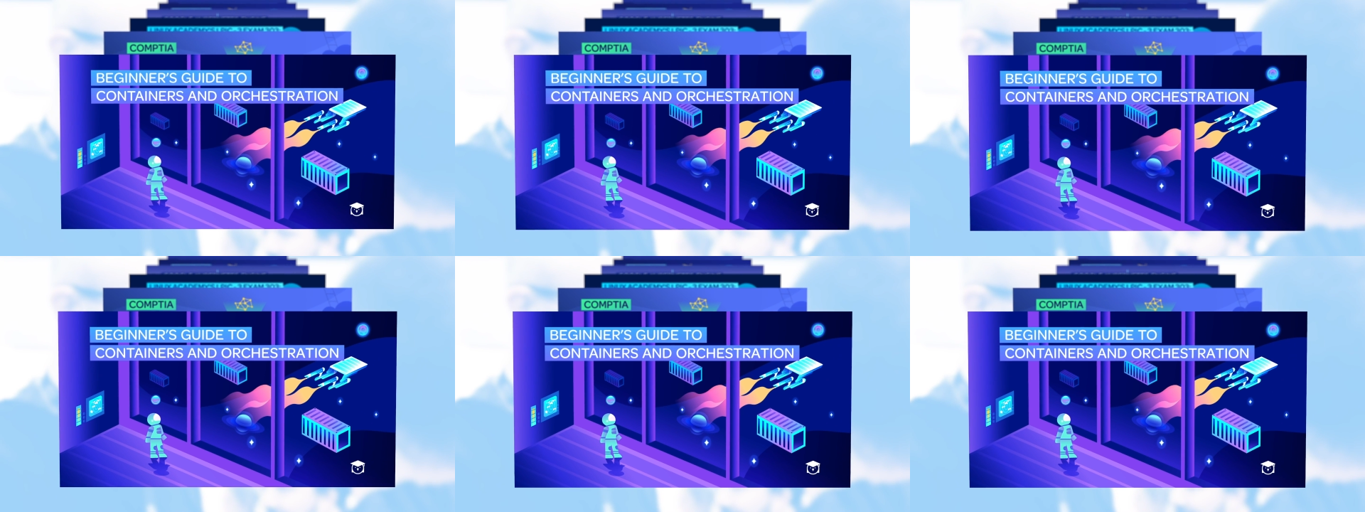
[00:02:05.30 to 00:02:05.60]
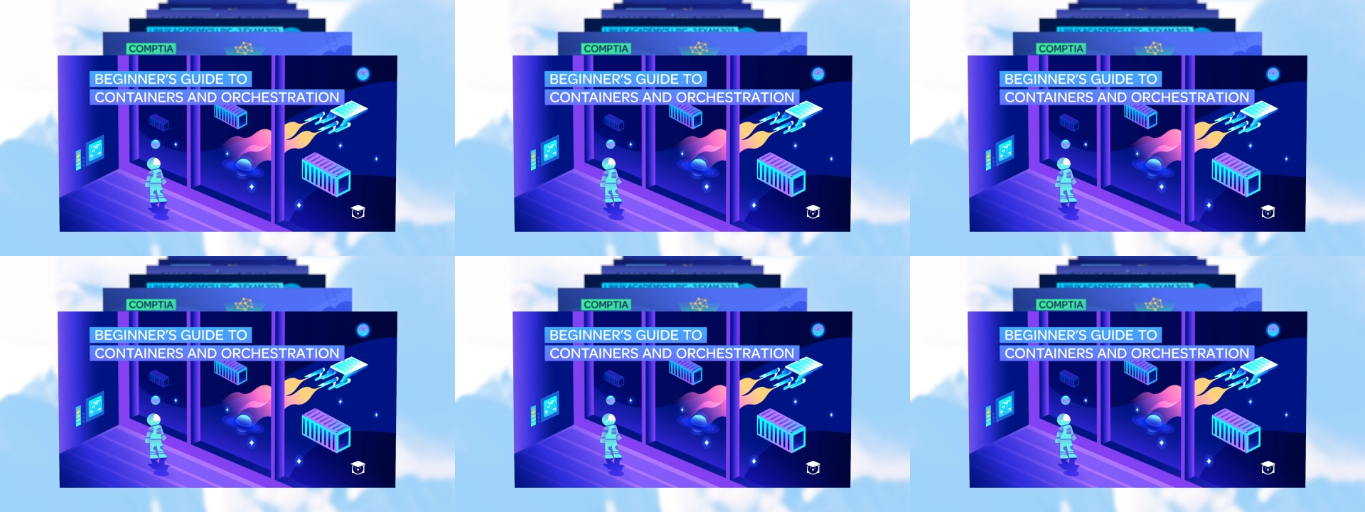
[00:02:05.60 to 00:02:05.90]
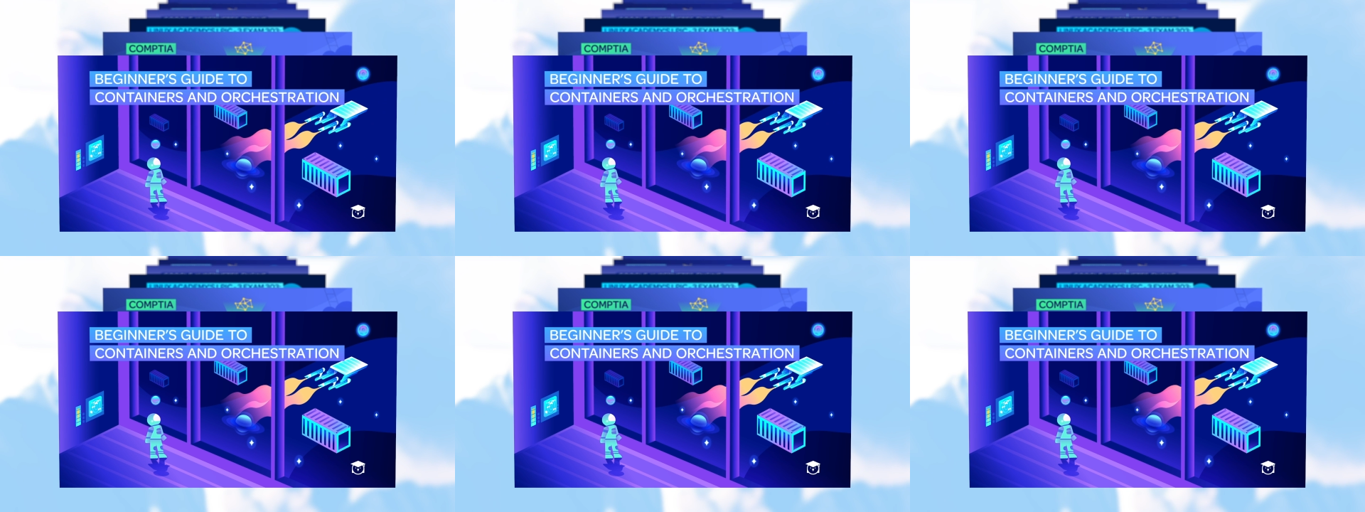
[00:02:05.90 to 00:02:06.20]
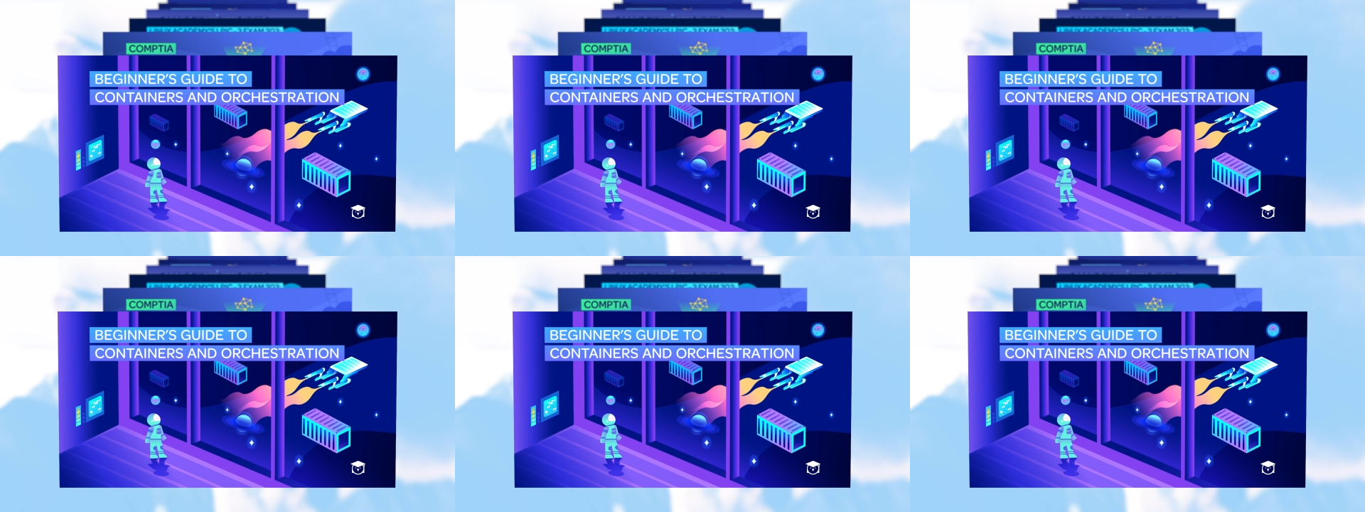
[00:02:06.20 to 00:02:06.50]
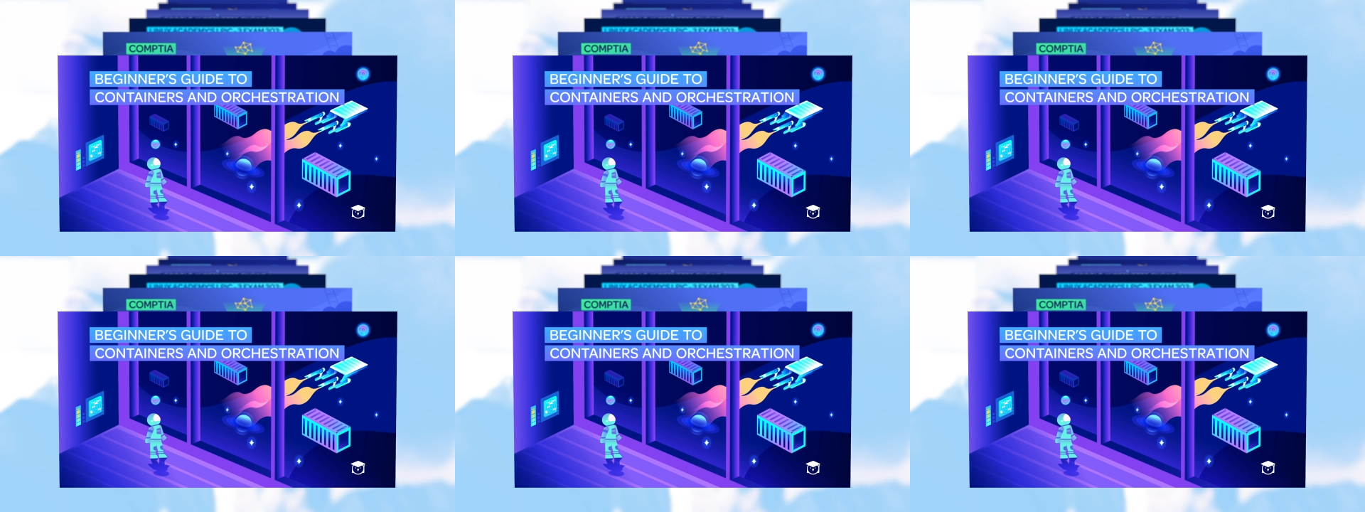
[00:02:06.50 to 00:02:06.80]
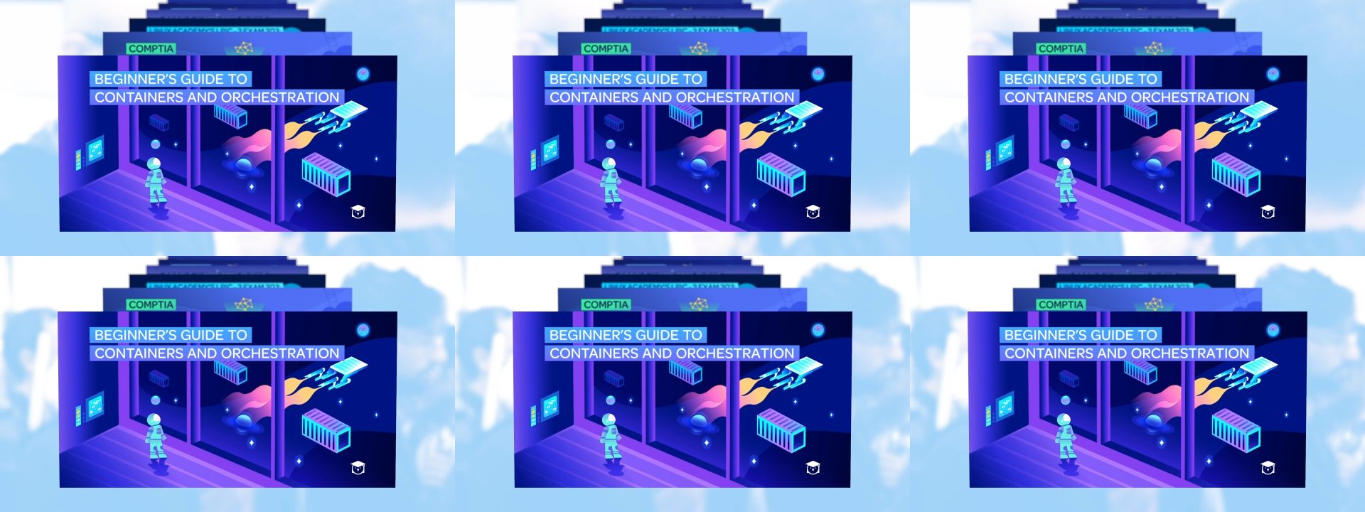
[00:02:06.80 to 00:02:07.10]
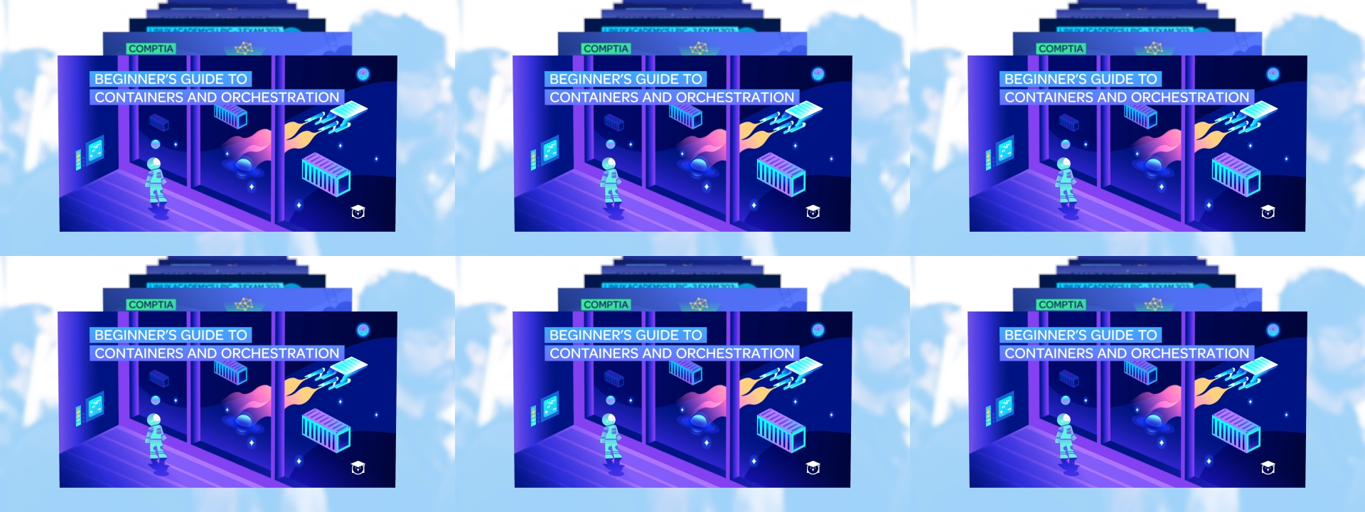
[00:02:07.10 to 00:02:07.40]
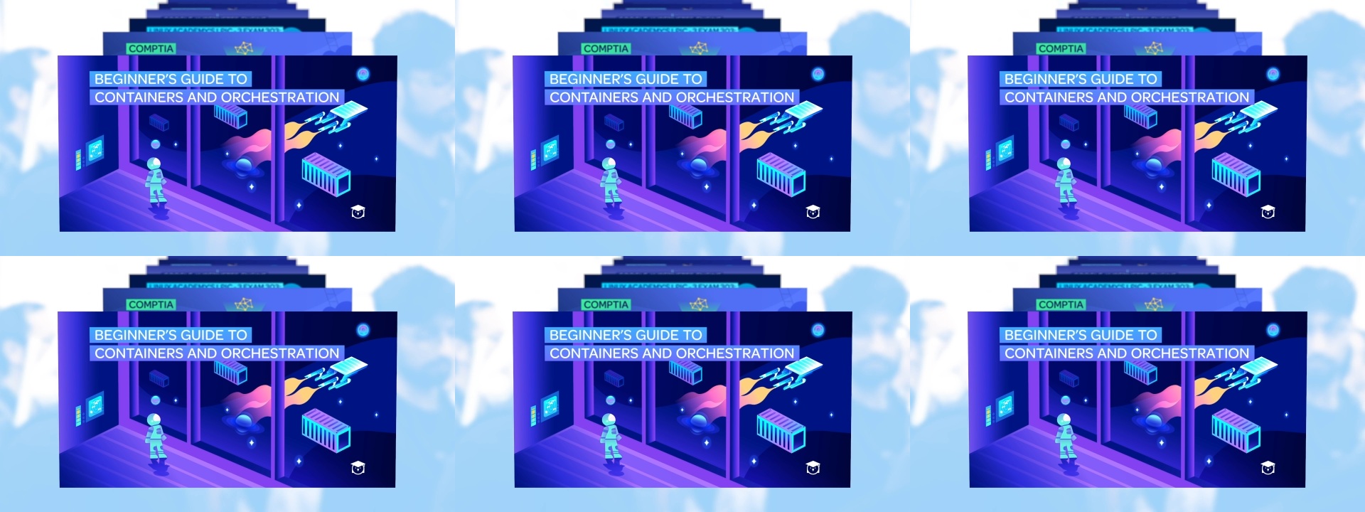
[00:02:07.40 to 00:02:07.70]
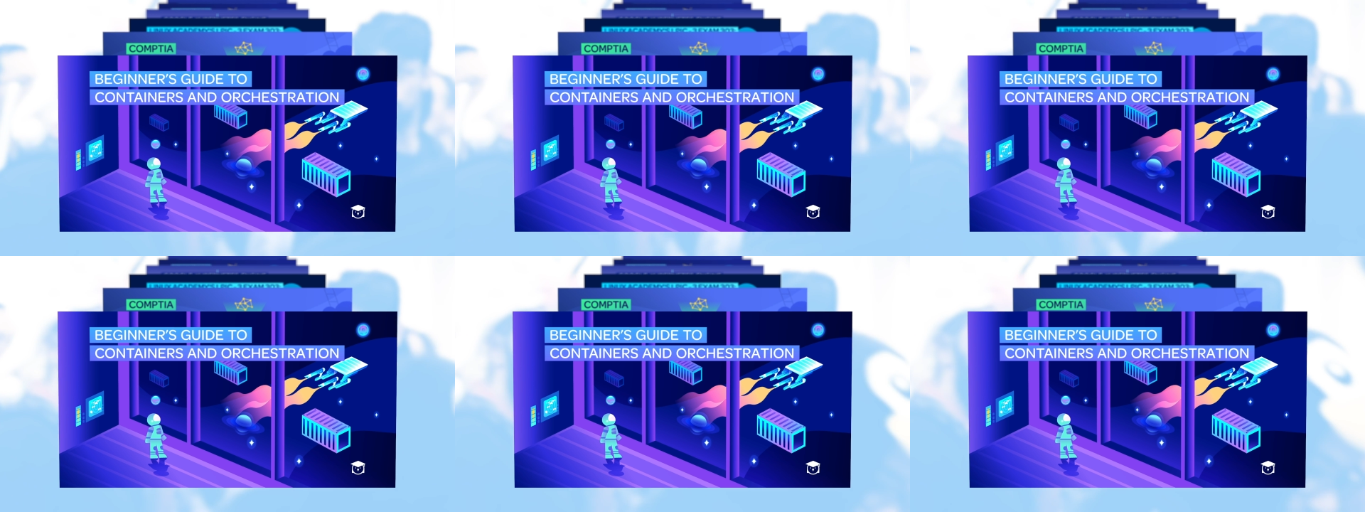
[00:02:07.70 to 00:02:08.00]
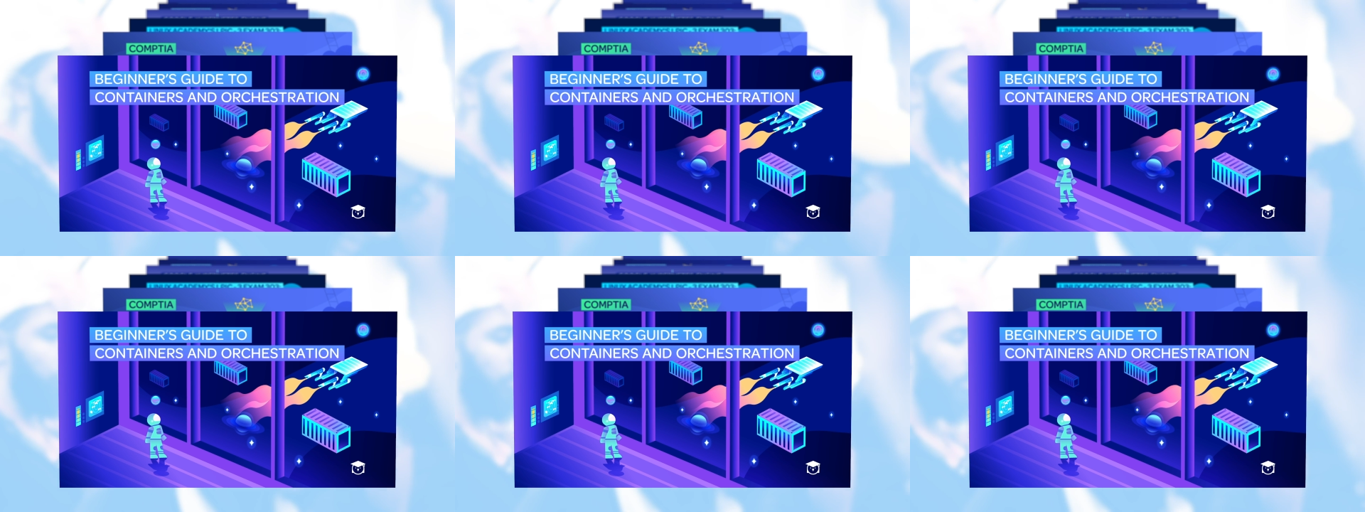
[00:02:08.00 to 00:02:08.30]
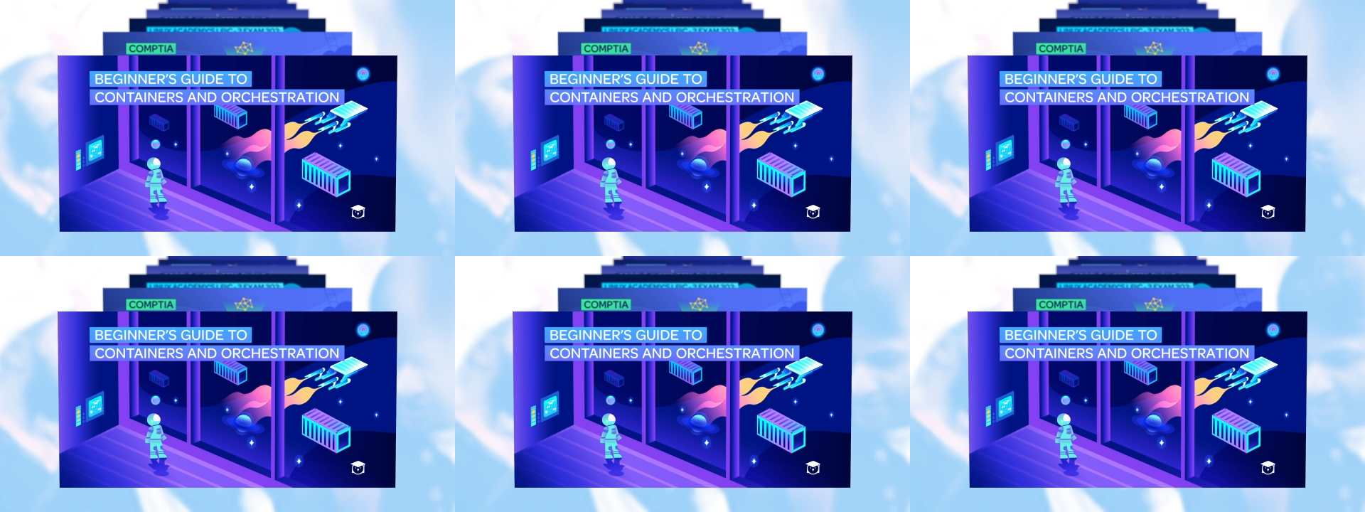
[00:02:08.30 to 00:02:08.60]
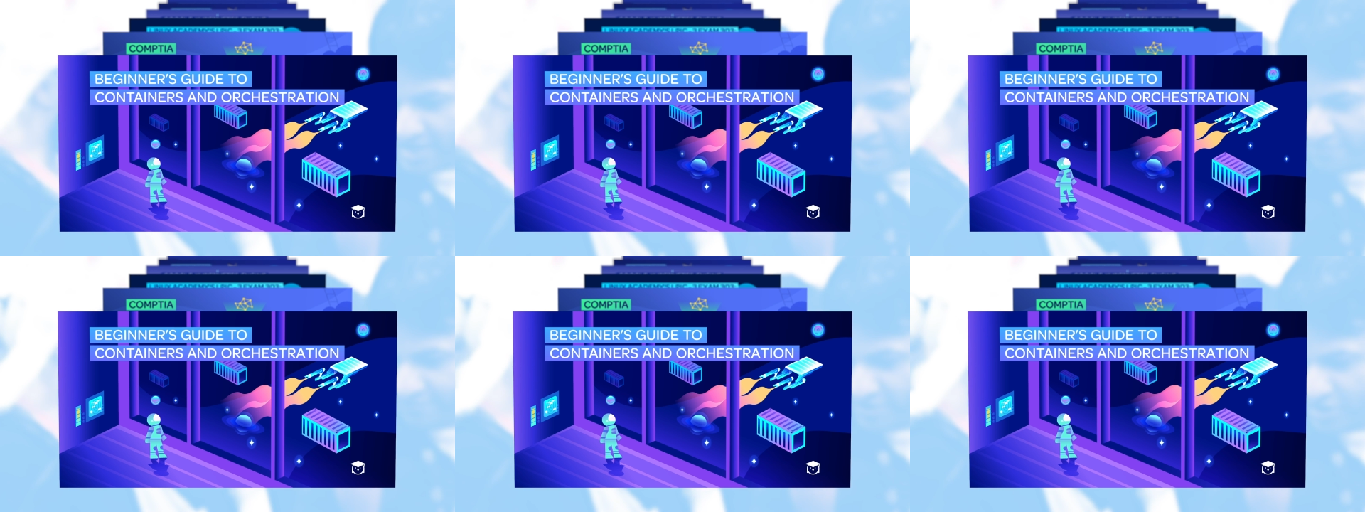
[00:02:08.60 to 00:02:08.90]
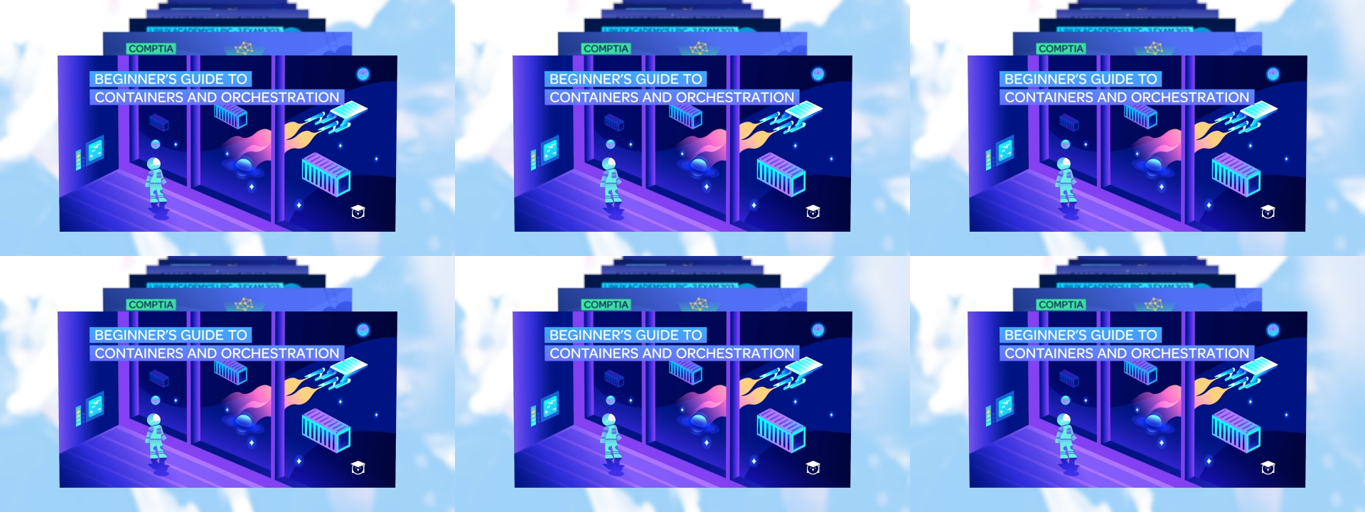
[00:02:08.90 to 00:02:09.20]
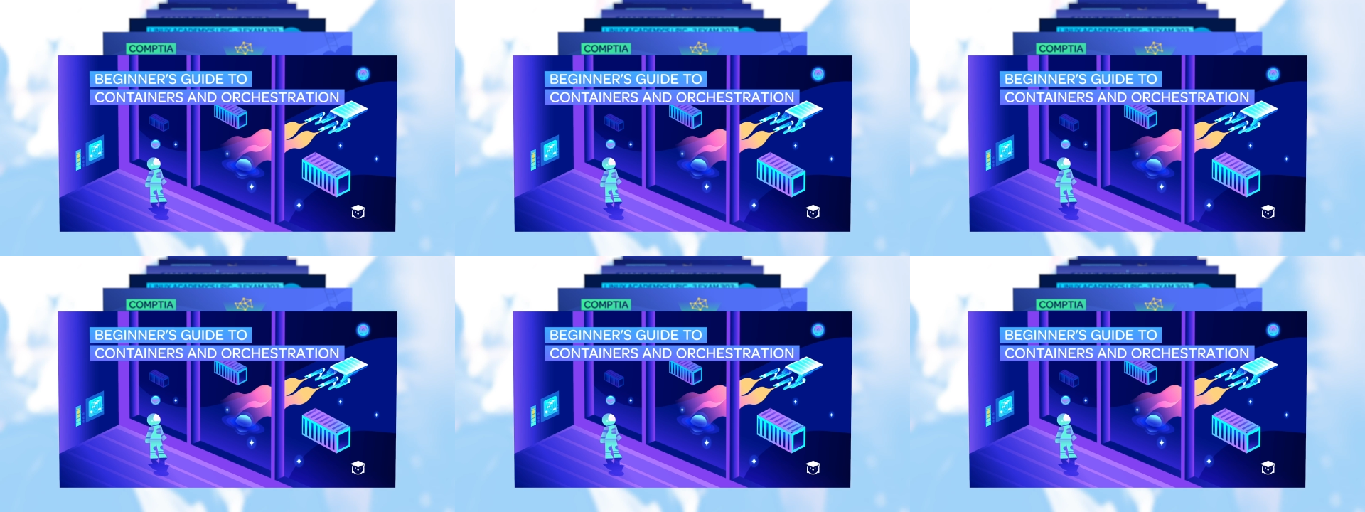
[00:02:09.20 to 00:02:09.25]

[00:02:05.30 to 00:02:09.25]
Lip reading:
No face is visible, so there are no lips to read.